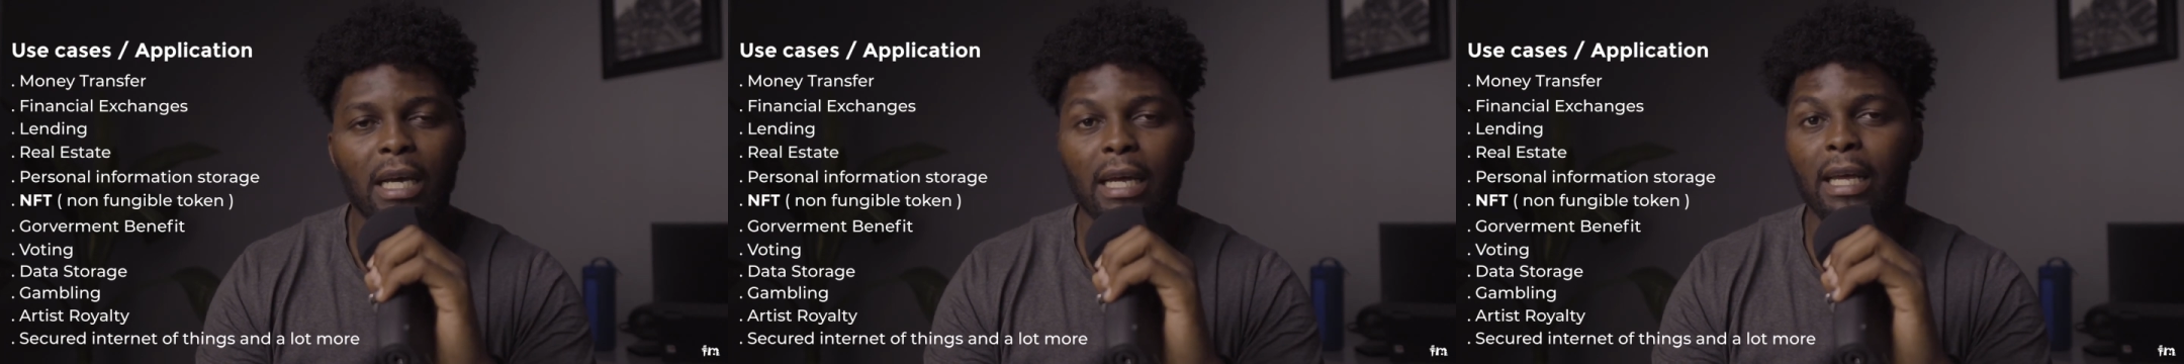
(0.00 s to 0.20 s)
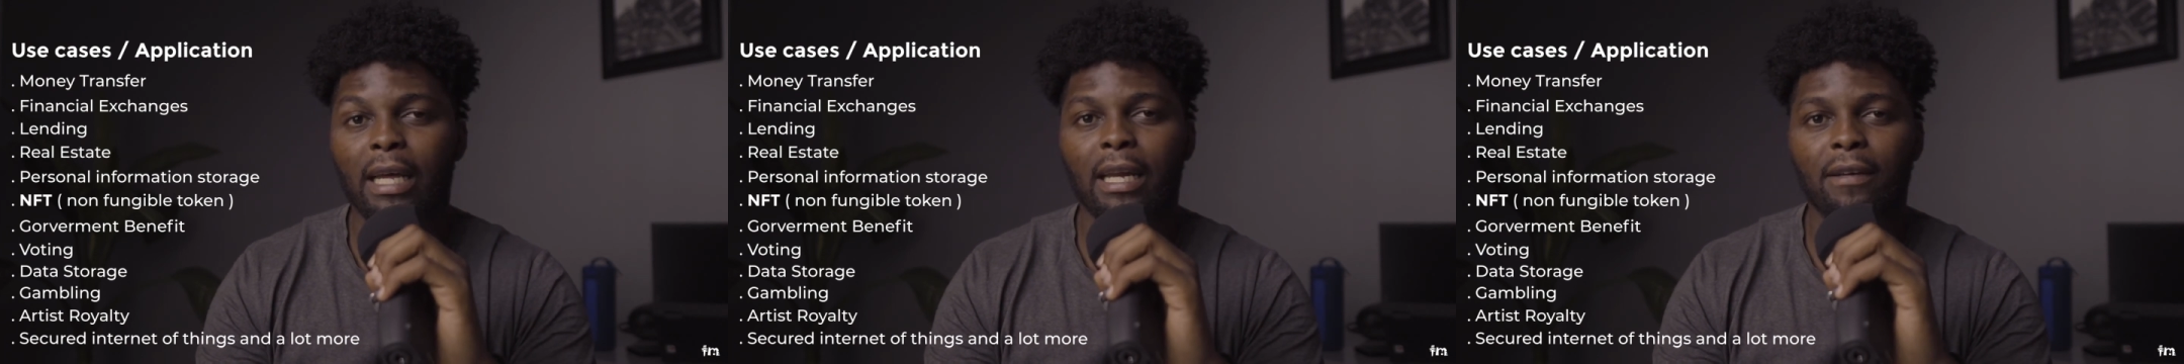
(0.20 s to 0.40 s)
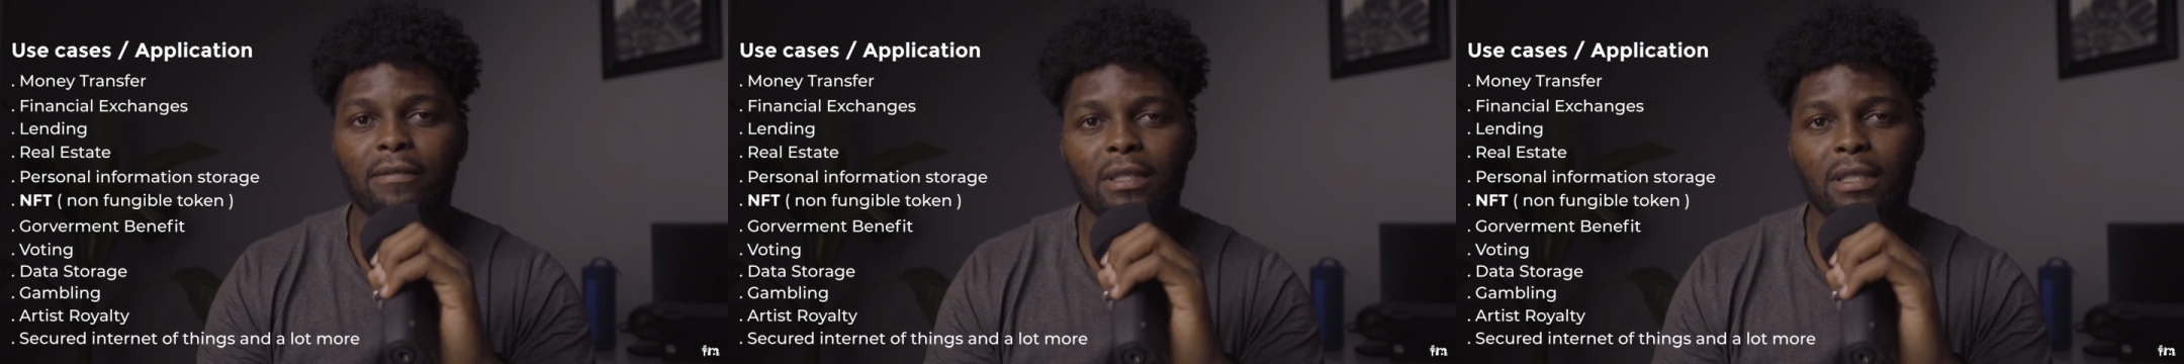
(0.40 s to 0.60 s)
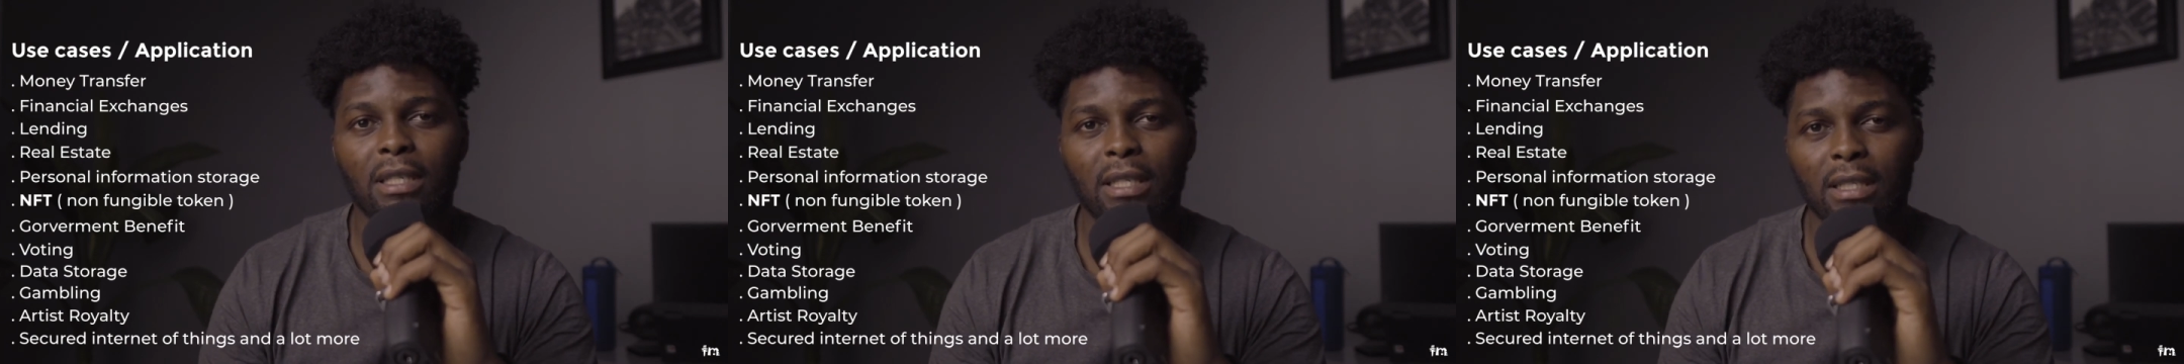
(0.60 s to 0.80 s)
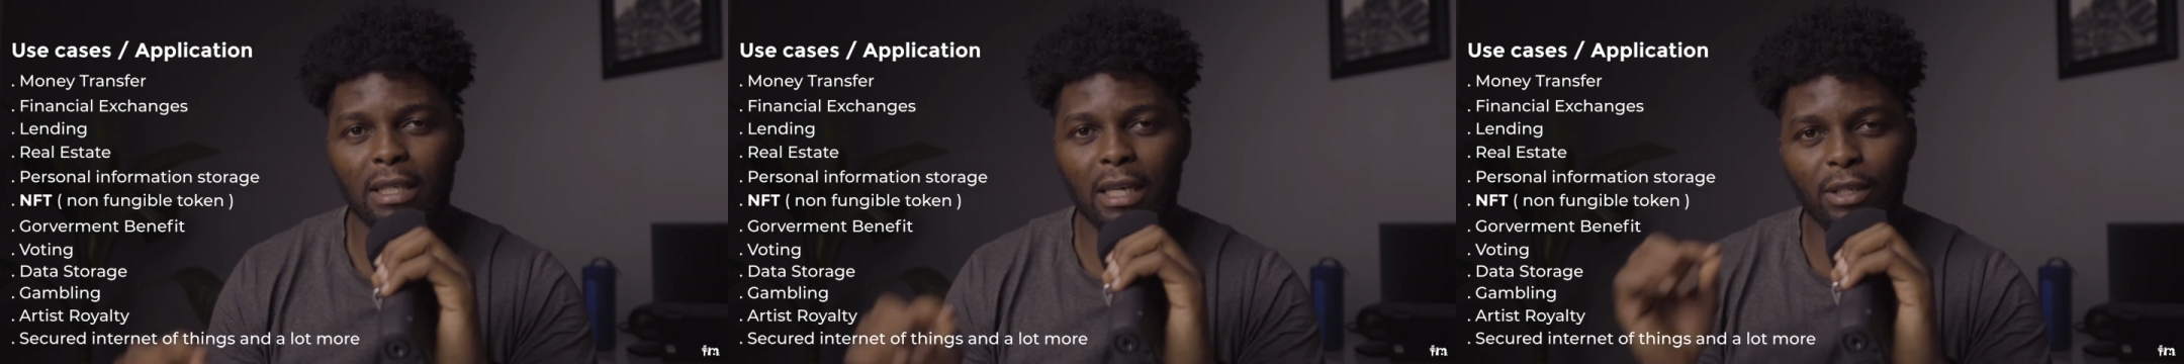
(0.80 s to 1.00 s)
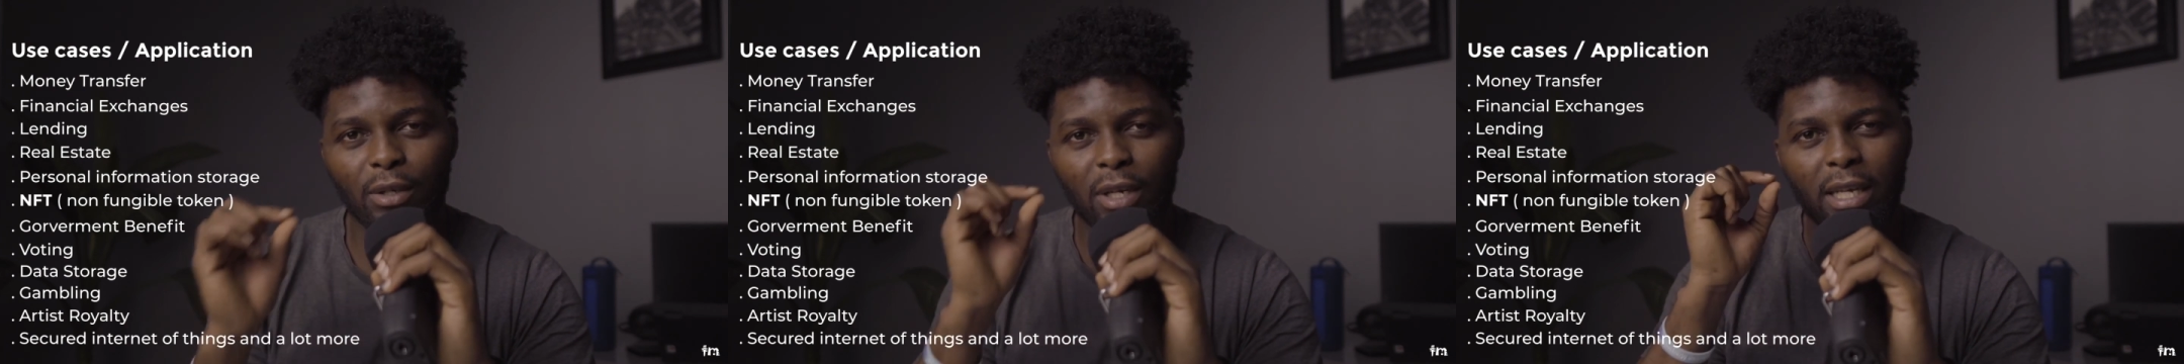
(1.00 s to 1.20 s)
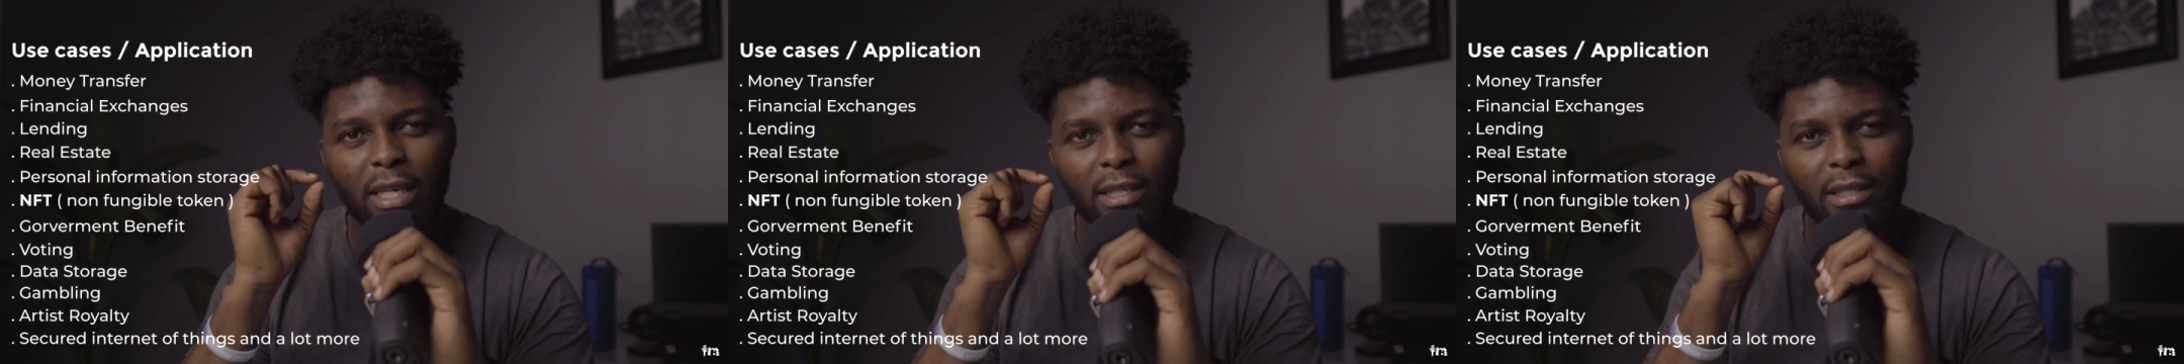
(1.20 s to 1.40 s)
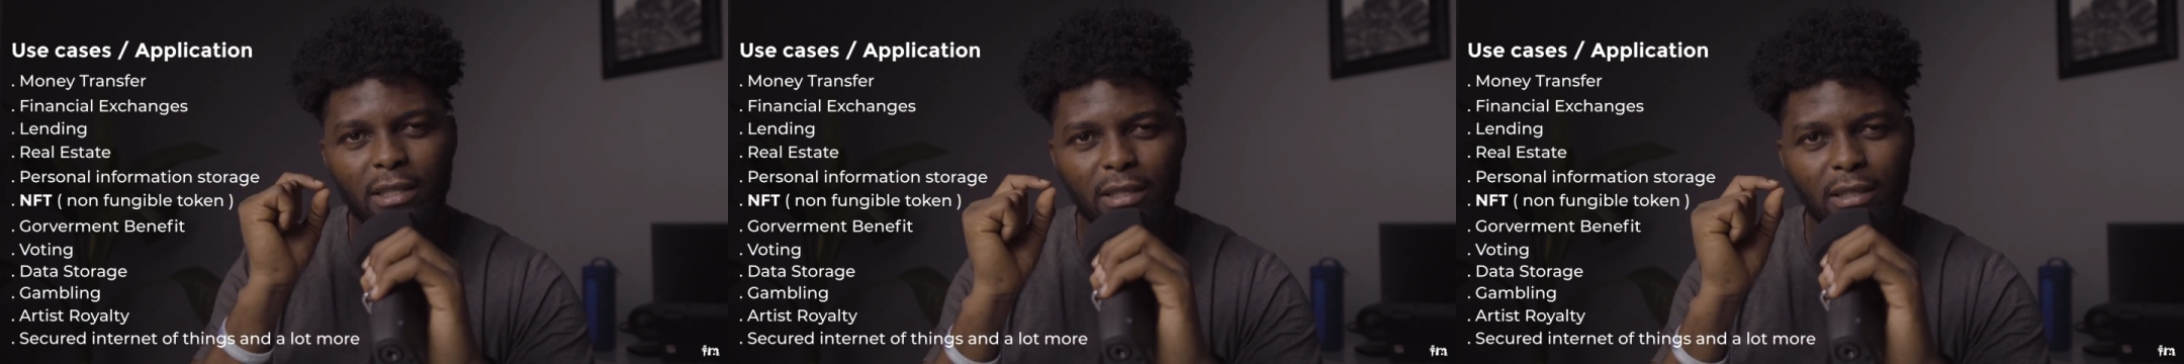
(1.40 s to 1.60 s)
and NFT is actually a
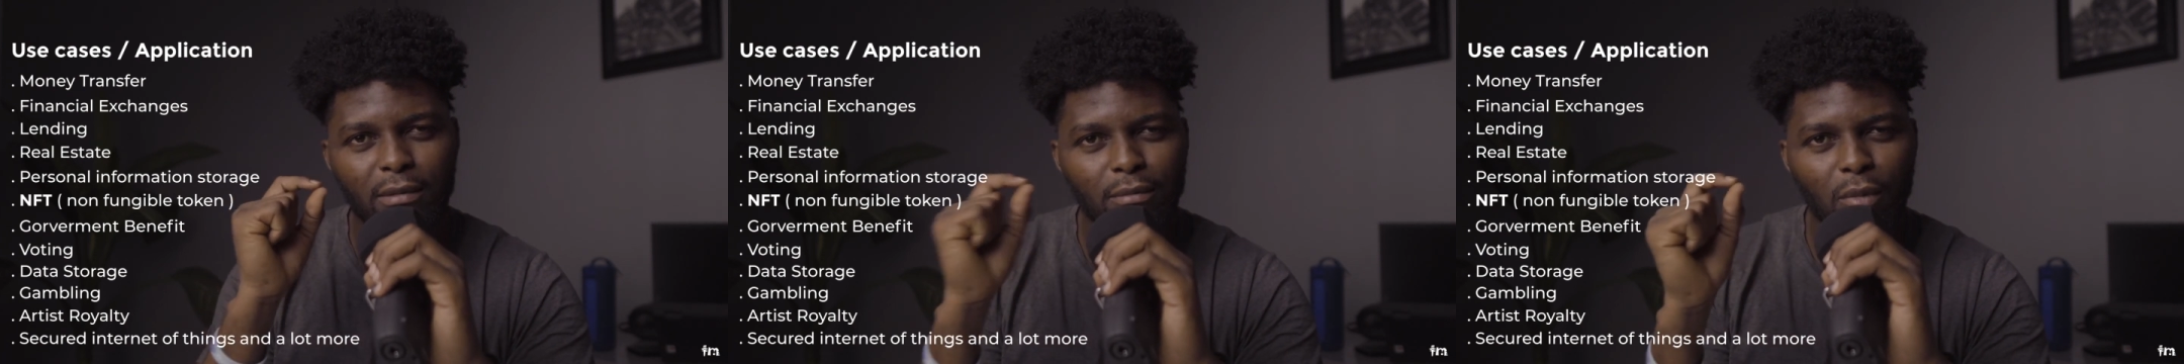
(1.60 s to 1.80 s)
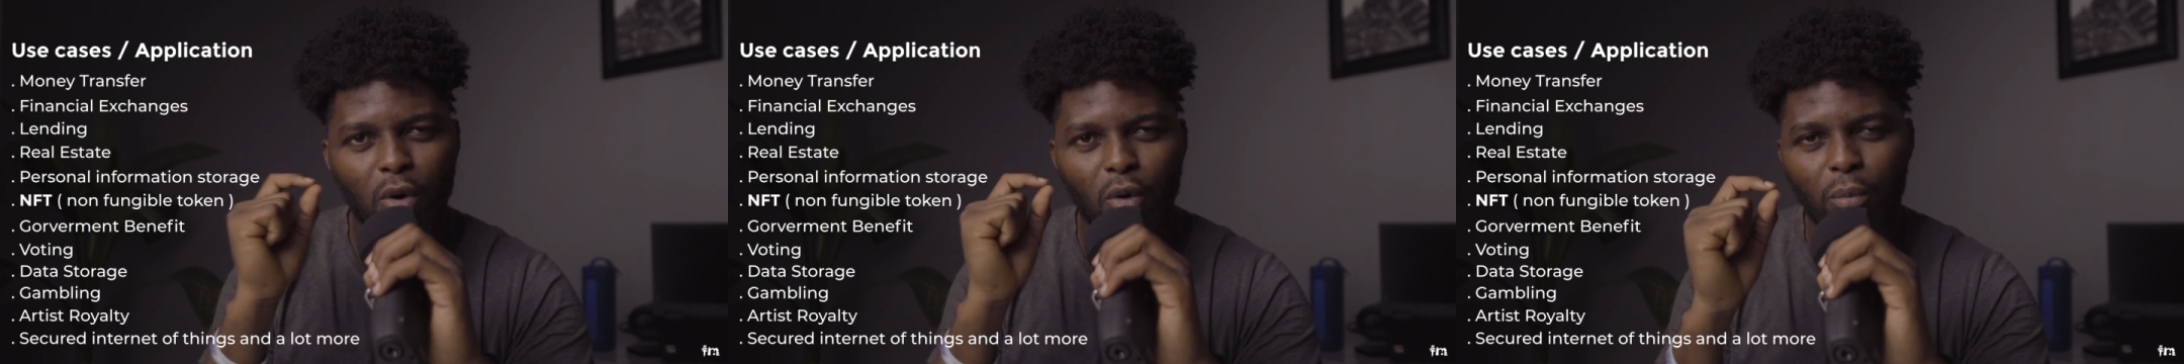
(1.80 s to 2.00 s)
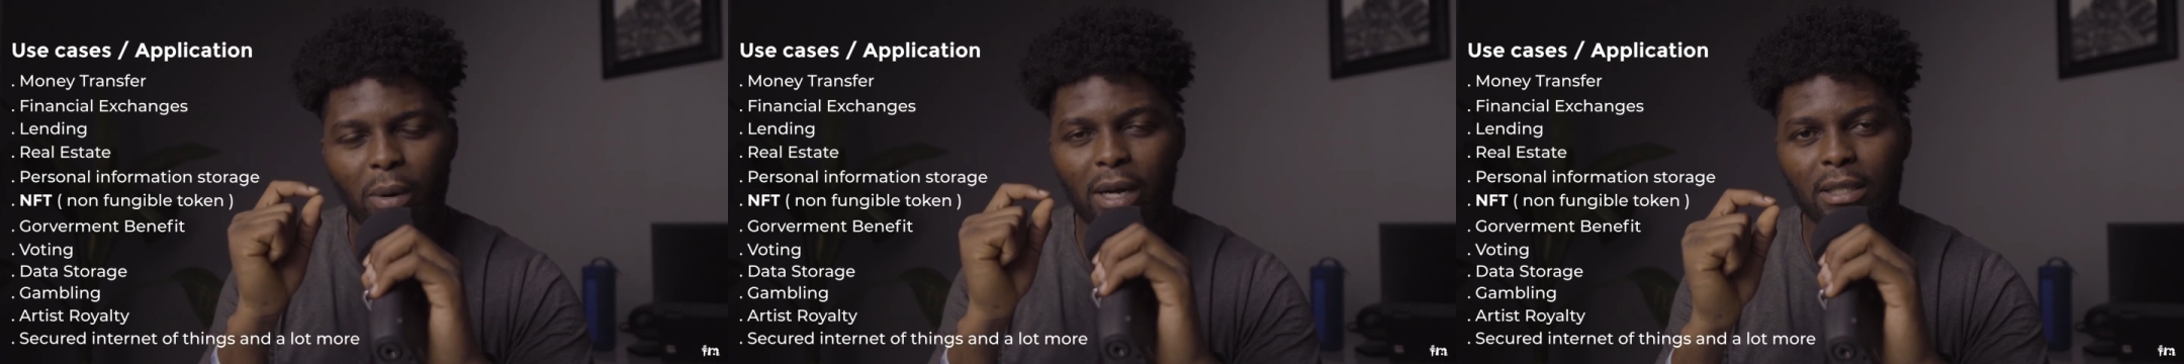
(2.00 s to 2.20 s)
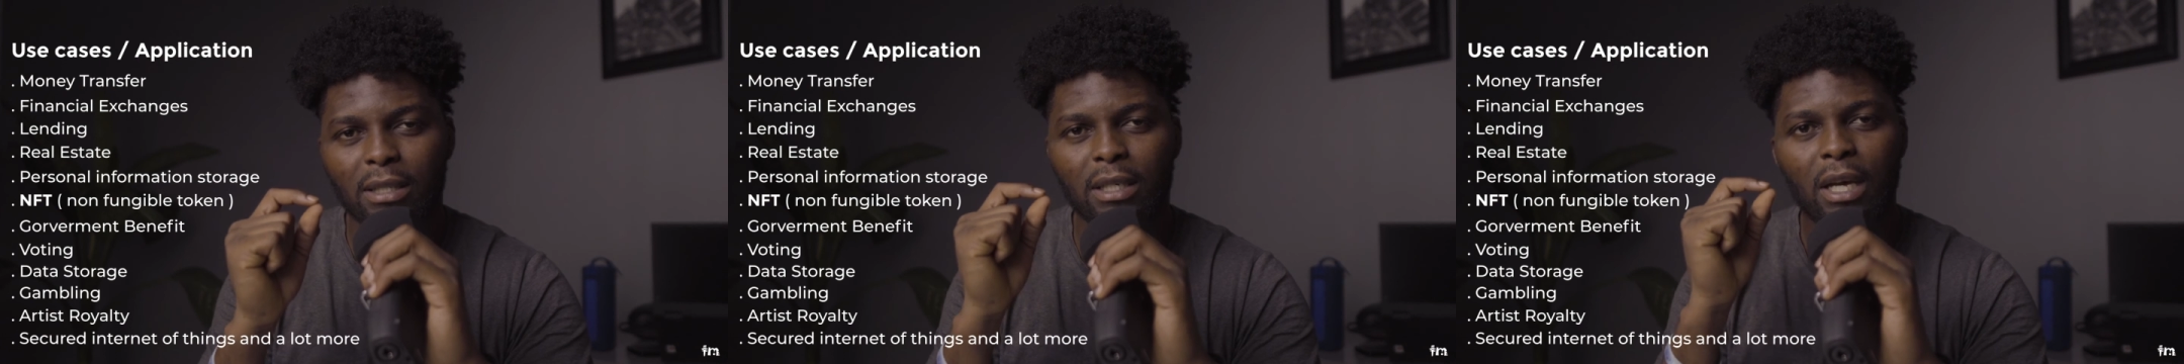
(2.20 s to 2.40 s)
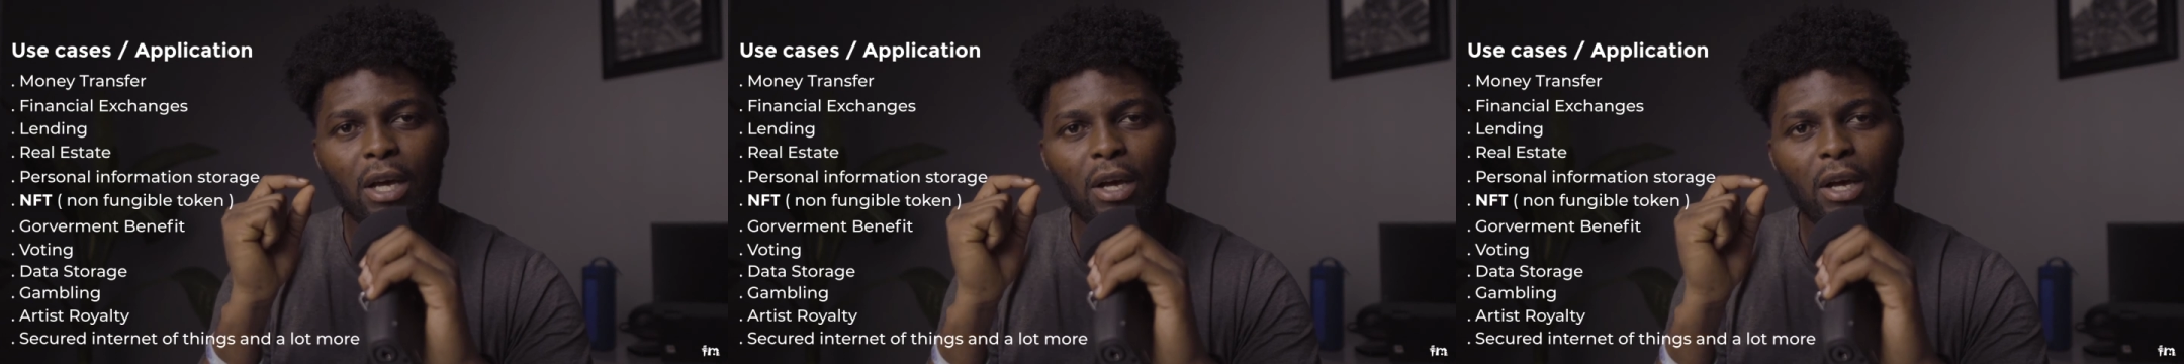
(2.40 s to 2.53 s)
small part